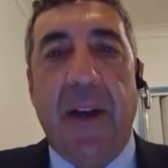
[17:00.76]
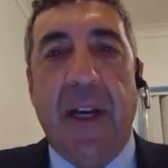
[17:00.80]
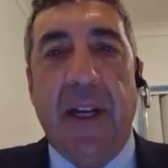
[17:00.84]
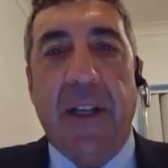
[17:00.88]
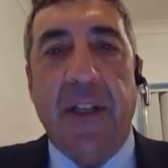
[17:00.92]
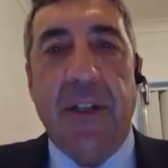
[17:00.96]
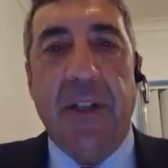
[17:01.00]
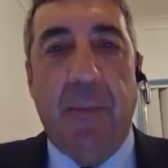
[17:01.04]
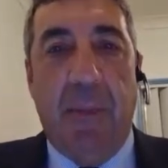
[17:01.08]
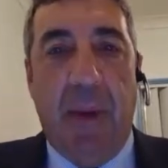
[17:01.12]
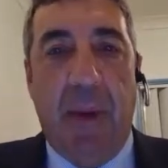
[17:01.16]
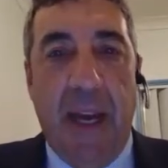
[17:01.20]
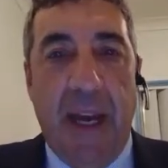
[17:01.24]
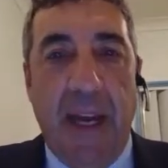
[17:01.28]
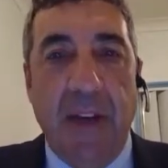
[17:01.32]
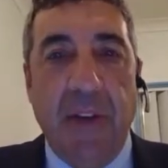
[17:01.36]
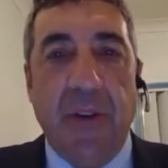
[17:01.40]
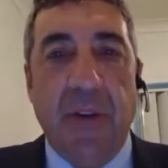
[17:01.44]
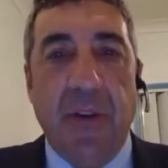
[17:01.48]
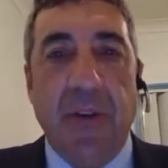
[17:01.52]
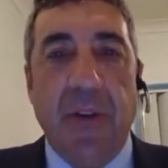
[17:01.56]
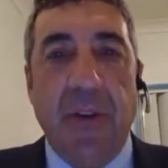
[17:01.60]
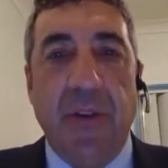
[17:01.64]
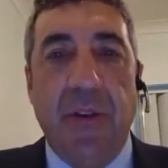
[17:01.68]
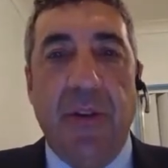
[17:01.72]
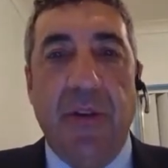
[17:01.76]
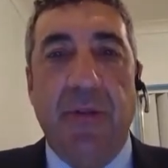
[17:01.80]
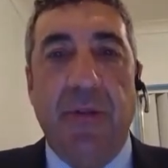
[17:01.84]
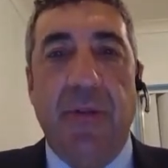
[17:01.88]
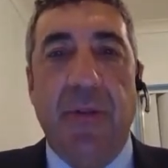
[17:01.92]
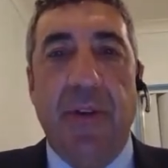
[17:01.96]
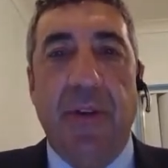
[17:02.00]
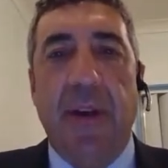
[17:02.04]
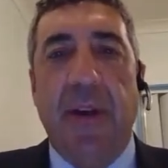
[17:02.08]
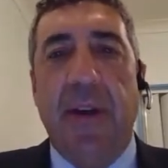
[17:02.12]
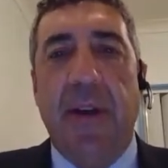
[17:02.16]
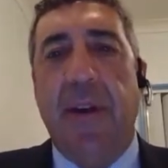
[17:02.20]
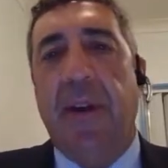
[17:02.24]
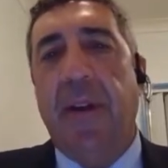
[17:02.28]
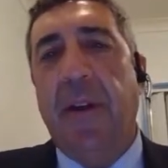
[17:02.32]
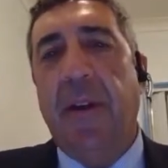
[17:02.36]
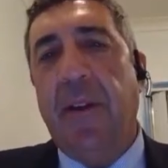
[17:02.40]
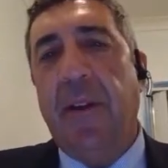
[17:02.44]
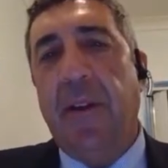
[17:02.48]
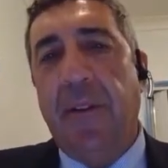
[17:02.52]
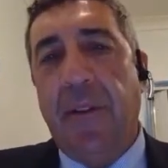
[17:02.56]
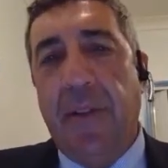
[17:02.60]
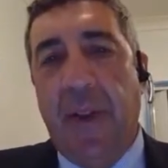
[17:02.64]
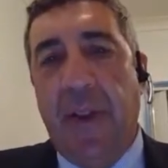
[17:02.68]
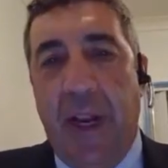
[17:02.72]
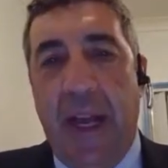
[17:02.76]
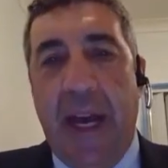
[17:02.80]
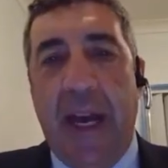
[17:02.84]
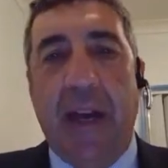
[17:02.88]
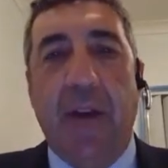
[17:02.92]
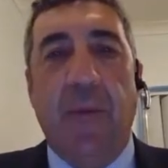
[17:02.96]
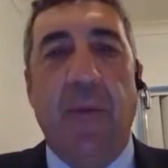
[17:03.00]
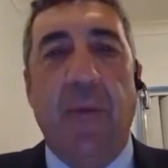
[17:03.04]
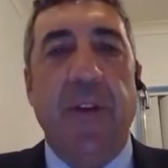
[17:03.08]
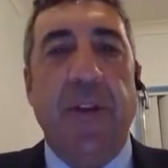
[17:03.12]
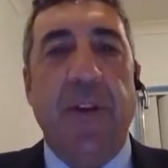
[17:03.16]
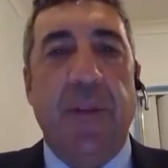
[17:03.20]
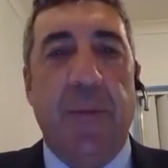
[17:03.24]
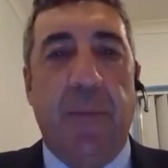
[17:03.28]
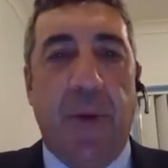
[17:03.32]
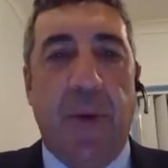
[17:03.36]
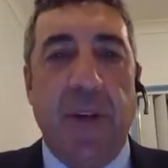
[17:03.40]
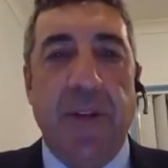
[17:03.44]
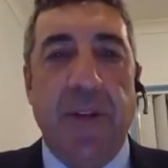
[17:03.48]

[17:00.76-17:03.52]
explained yourself, the language, the